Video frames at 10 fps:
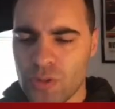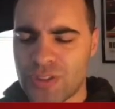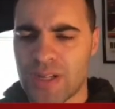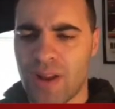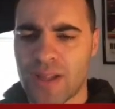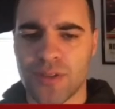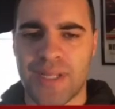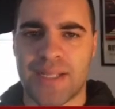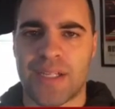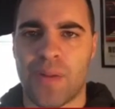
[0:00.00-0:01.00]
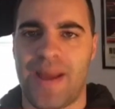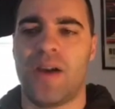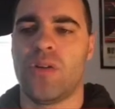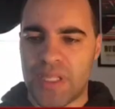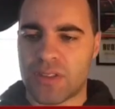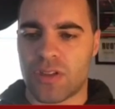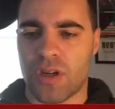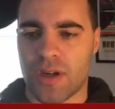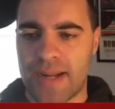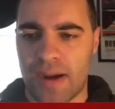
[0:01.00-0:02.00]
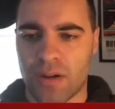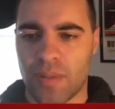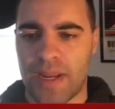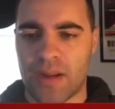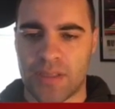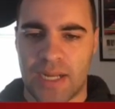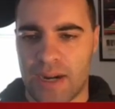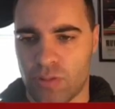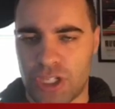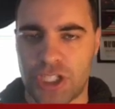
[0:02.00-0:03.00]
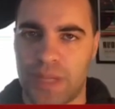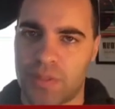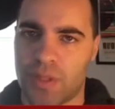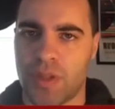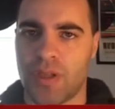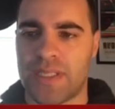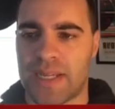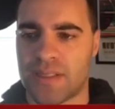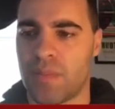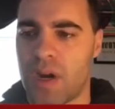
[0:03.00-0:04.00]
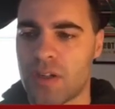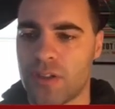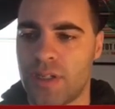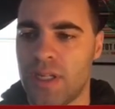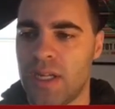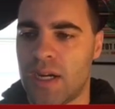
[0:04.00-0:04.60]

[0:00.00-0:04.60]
We've seen a lot of new decks come out. Beanstalk now coming out to kind of reshape some of the decks in Modern.